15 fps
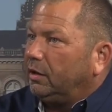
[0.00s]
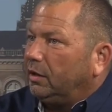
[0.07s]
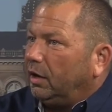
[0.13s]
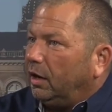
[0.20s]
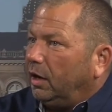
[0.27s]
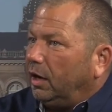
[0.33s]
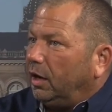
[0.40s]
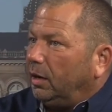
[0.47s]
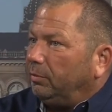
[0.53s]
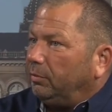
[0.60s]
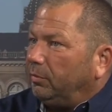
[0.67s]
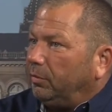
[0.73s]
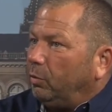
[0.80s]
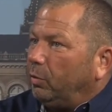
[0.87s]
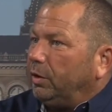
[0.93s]

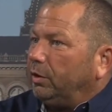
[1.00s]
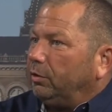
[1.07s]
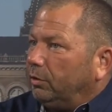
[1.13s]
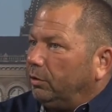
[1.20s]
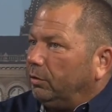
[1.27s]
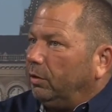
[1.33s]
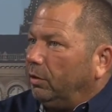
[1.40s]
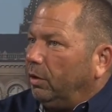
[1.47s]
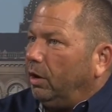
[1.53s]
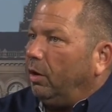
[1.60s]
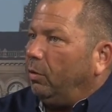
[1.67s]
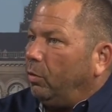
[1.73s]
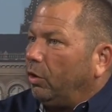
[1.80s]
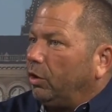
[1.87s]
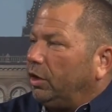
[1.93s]
a
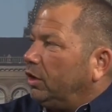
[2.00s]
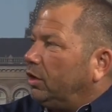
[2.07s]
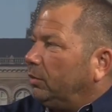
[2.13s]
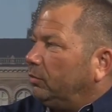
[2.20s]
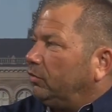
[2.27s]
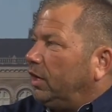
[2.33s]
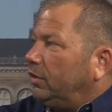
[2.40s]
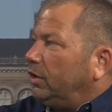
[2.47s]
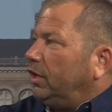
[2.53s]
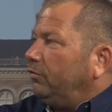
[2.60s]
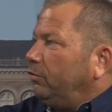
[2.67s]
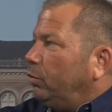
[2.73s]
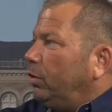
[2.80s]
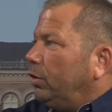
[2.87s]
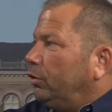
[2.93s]
warning comes on that you have
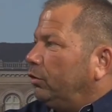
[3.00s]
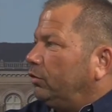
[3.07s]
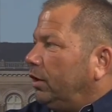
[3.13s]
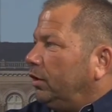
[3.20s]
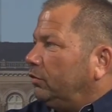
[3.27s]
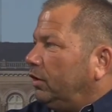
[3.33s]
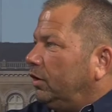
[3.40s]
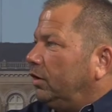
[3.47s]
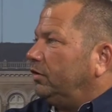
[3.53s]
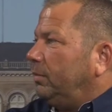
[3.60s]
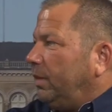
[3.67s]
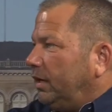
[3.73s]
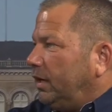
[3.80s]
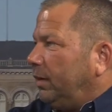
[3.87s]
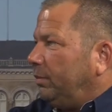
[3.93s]
your winter tires on because they
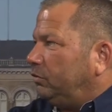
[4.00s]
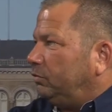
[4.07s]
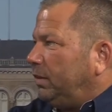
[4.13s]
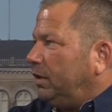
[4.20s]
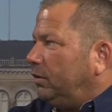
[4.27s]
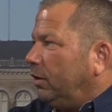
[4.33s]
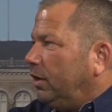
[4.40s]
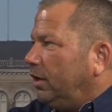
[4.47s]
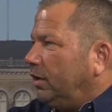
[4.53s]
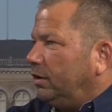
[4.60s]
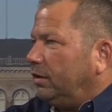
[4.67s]
might not be speed rated.